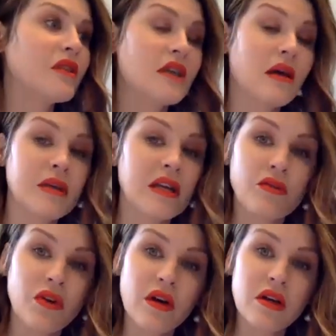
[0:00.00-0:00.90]
that's coming in
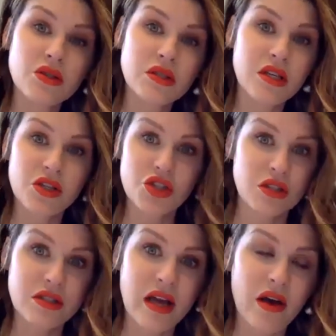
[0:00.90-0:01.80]
for
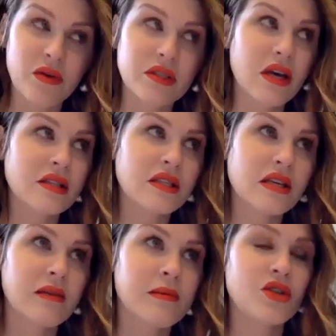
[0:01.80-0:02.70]
consultations now is
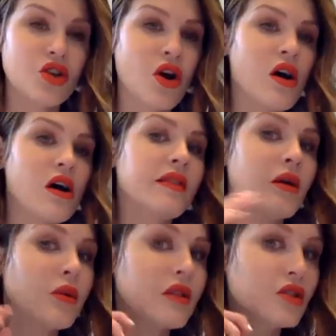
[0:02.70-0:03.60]
asking about the jaw and they
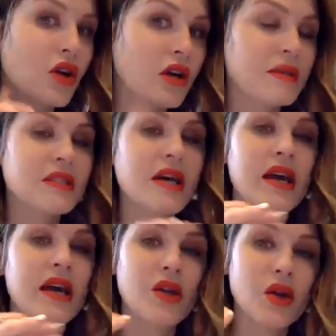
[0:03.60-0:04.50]
want the jaw to be
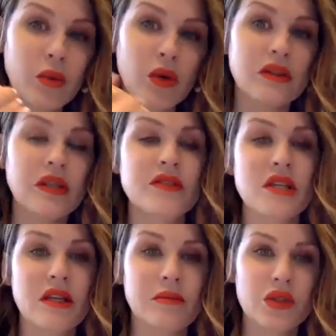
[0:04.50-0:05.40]
tighter and more
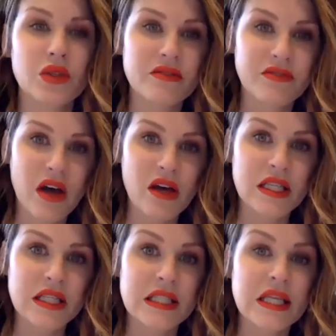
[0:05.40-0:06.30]
lifted and more
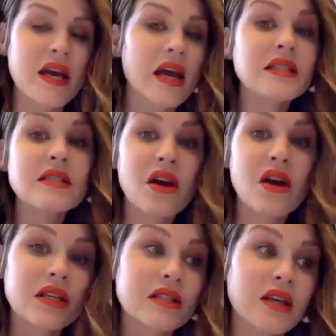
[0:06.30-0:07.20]
defined. As young
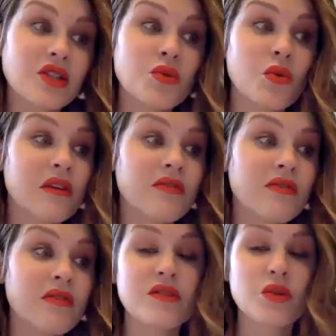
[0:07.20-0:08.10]
as like
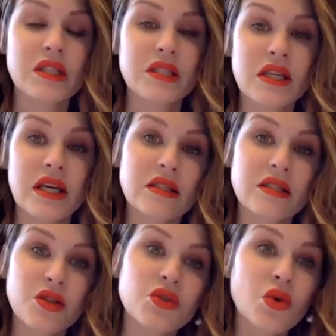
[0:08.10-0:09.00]
25,
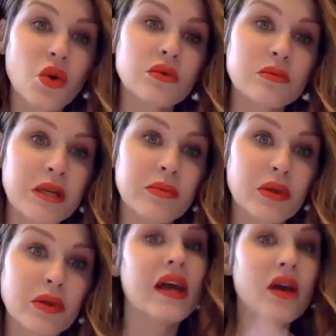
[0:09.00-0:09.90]
26 years old, people
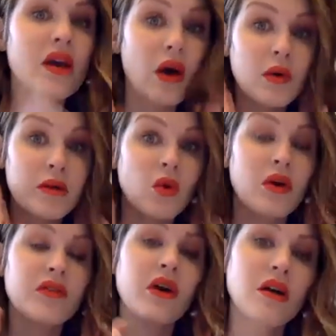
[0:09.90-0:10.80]
are like, oh, I want more
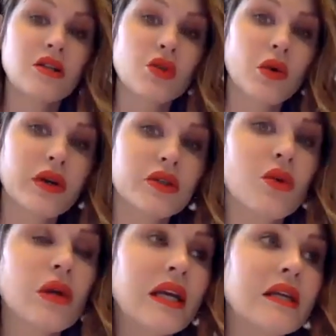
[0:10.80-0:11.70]
of a contour. So
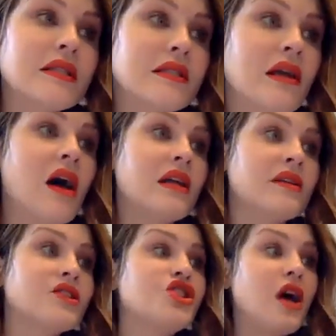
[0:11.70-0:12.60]
it is not
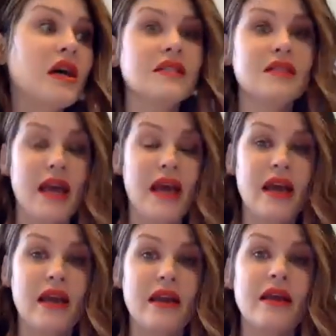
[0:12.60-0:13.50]
just
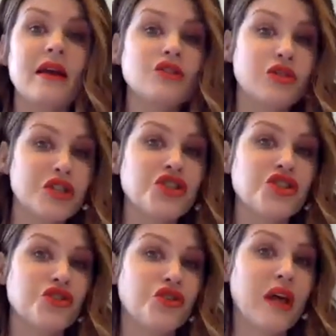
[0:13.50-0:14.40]
an
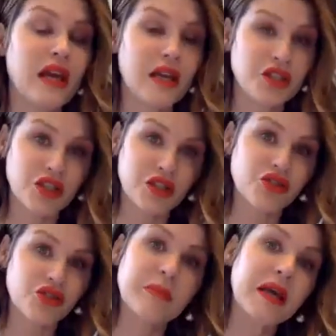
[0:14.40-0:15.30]
traditional aging
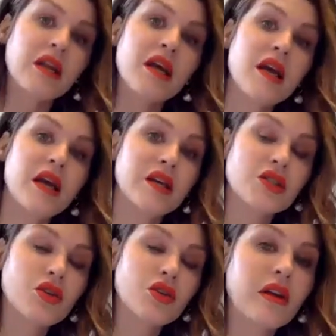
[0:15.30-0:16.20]
treatment.
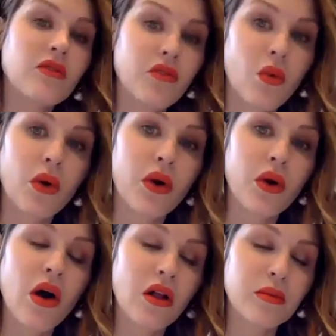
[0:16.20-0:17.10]
It's great for
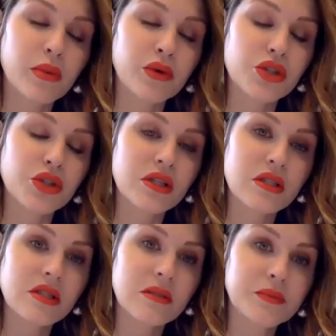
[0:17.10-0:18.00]
all approaches.